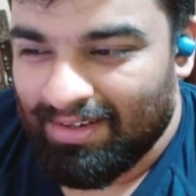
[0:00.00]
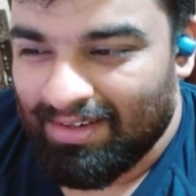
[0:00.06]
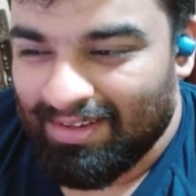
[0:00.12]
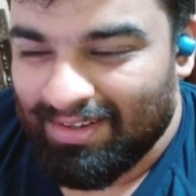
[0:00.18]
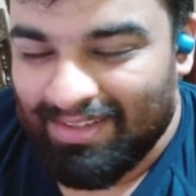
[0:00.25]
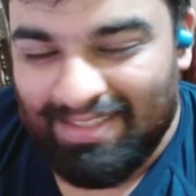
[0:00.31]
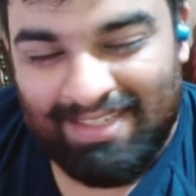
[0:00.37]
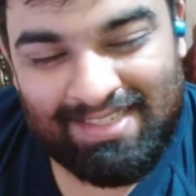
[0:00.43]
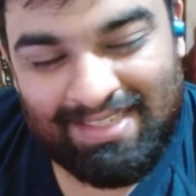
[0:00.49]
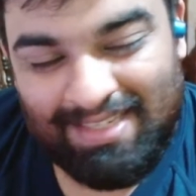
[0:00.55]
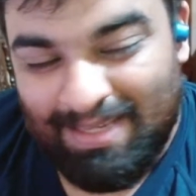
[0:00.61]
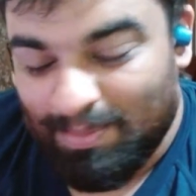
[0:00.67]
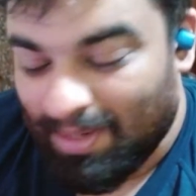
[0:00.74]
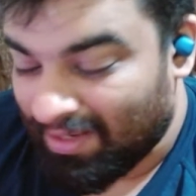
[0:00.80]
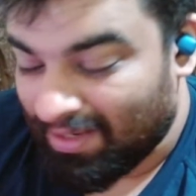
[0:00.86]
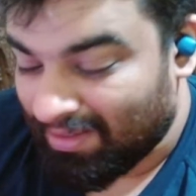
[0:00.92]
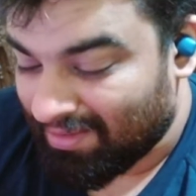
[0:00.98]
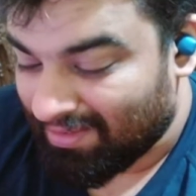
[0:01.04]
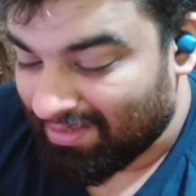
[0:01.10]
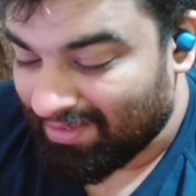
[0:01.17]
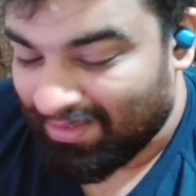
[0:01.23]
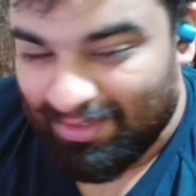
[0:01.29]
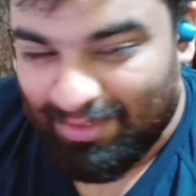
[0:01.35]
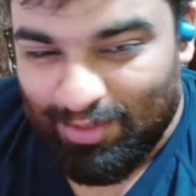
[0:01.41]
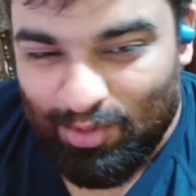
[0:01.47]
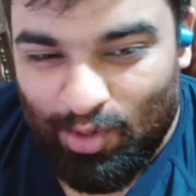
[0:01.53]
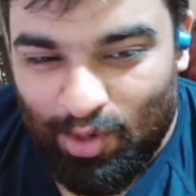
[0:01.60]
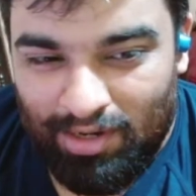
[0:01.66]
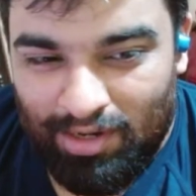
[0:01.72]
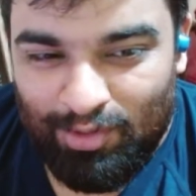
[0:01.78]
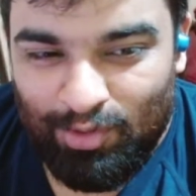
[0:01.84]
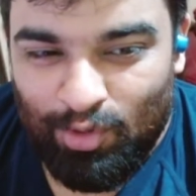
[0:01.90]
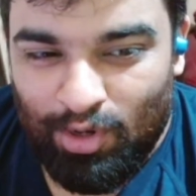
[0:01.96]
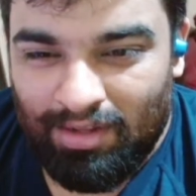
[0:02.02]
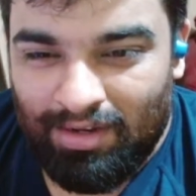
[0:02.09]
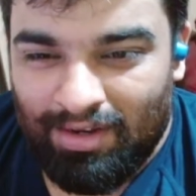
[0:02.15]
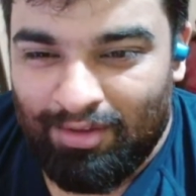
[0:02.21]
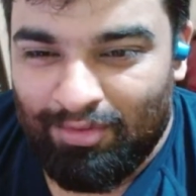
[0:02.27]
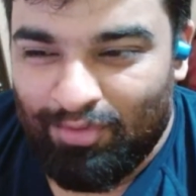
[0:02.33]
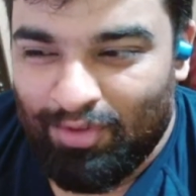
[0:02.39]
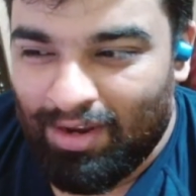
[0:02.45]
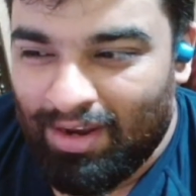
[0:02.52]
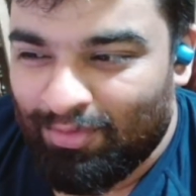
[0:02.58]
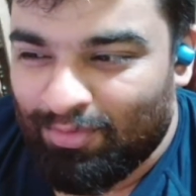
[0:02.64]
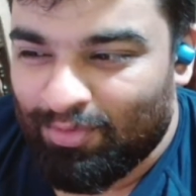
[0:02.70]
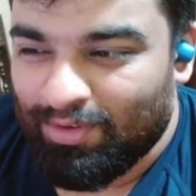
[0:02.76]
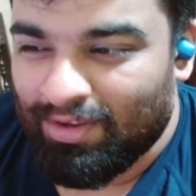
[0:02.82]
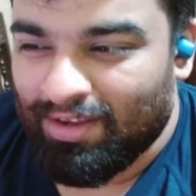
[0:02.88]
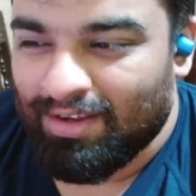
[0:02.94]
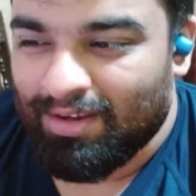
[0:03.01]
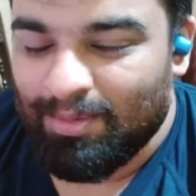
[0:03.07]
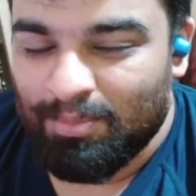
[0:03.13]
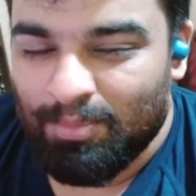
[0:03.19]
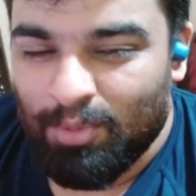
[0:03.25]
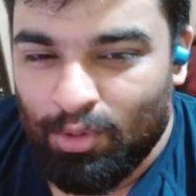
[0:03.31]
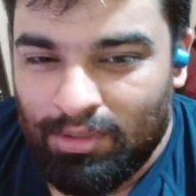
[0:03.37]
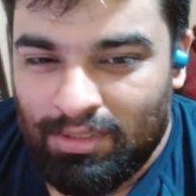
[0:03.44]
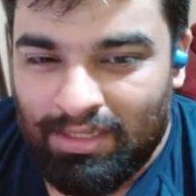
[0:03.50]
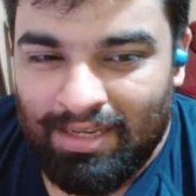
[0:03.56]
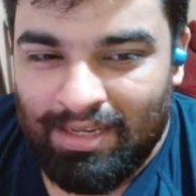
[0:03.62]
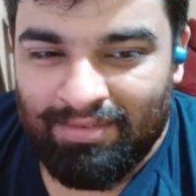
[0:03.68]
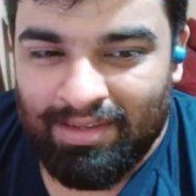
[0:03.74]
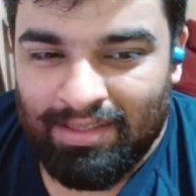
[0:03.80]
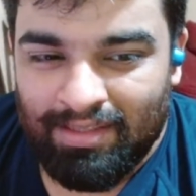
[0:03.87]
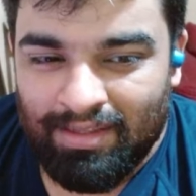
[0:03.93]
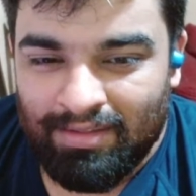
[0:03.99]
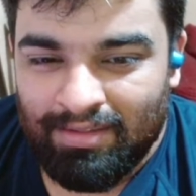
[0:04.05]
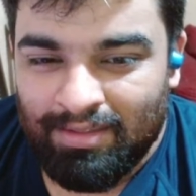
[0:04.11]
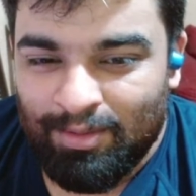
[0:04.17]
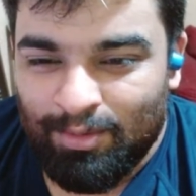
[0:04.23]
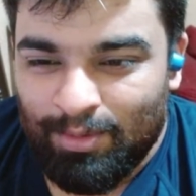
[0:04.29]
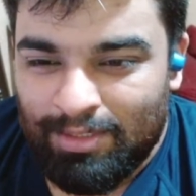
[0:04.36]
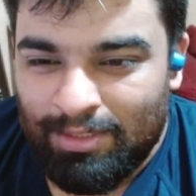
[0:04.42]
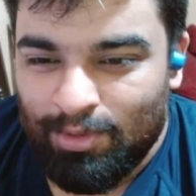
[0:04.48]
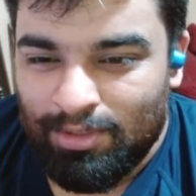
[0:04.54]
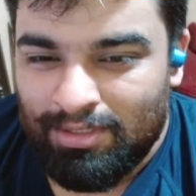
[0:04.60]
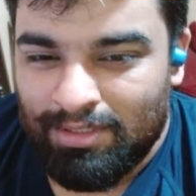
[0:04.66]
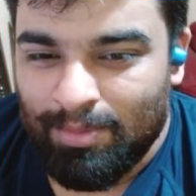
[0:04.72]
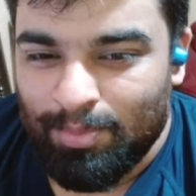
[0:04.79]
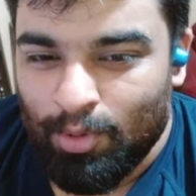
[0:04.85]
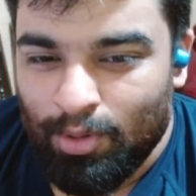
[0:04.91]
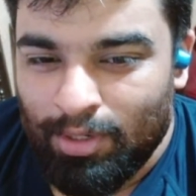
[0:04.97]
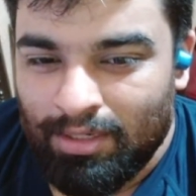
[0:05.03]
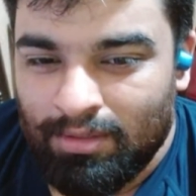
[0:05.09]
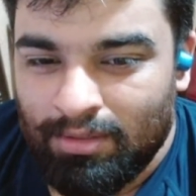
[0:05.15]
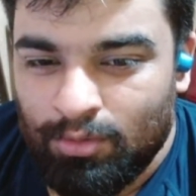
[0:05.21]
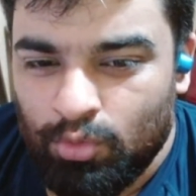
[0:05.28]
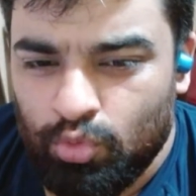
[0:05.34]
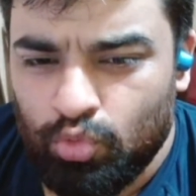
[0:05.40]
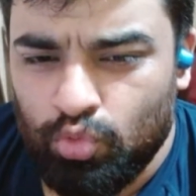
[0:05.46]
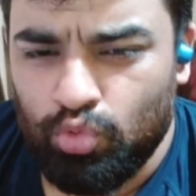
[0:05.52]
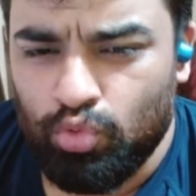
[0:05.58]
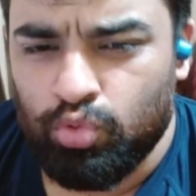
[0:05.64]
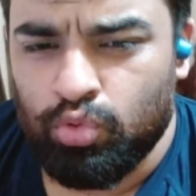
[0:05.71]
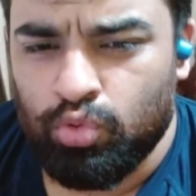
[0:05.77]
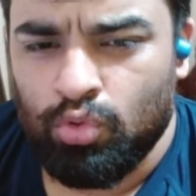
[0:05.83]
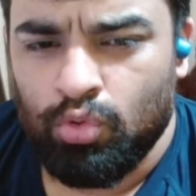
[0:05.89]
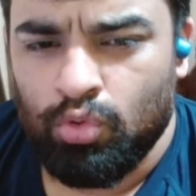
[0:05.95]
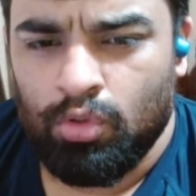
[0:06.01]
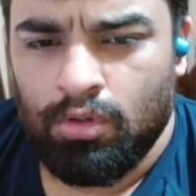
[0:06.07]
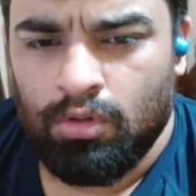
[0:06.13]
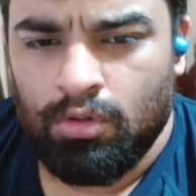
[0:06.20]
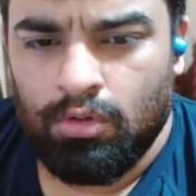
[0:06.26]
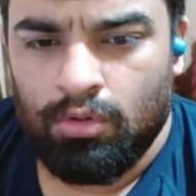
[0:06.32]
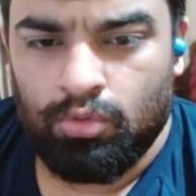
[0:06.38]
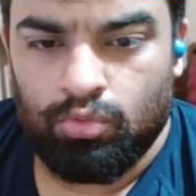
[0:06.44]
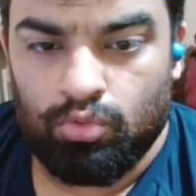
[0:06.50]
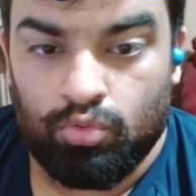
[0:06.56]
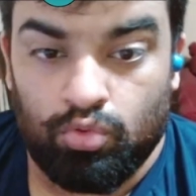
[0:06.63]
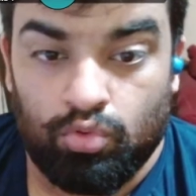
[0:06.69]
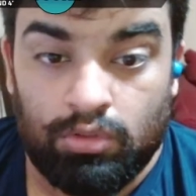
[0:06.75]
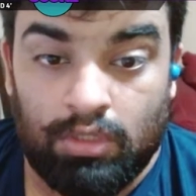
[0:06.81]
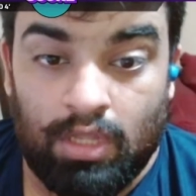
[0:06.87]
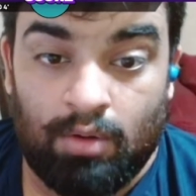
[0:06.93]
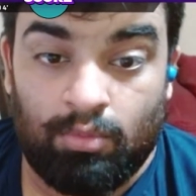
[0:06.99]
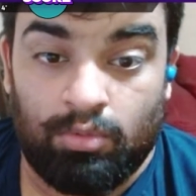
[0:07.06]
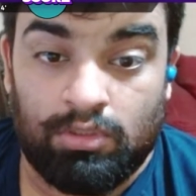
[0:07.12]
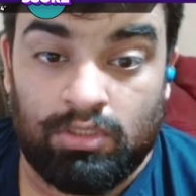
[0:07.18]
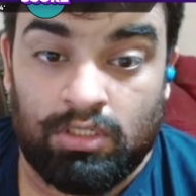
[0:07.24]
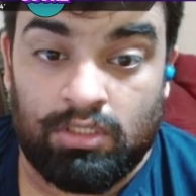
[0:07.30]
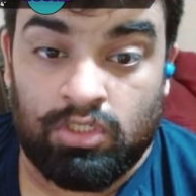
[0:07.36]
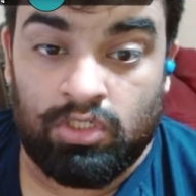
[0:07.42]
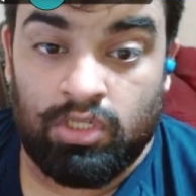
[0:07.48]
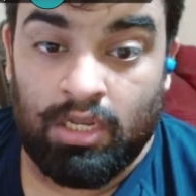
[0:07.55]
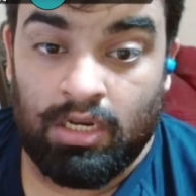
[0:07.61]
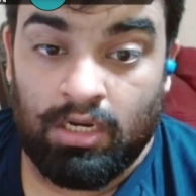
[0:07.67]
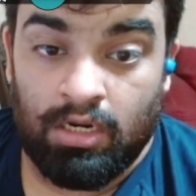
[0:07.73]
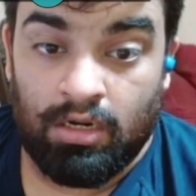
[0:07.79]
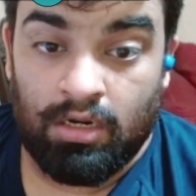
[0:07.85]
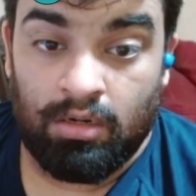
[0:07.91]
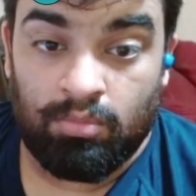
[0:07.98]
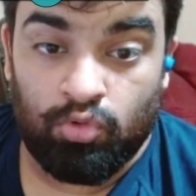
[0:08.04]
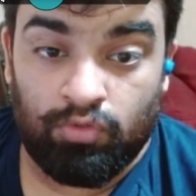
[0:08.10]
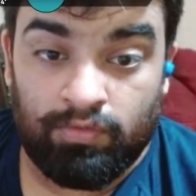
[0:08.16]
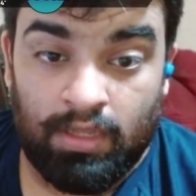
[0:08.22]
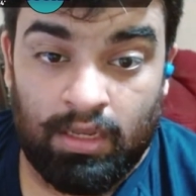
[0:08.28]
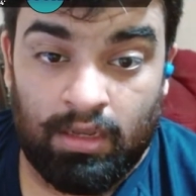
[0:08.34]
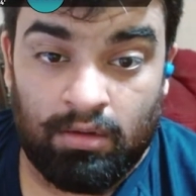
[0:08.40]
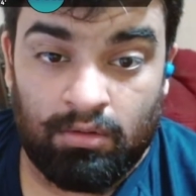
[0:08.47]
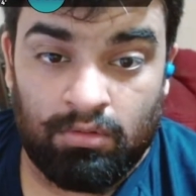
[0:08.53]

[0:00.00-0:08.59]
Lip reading: Listen, man. You gotta live your life boldly, Vedant. Otherwise, what's the point? Ooh. Oh, that was a slick little move there.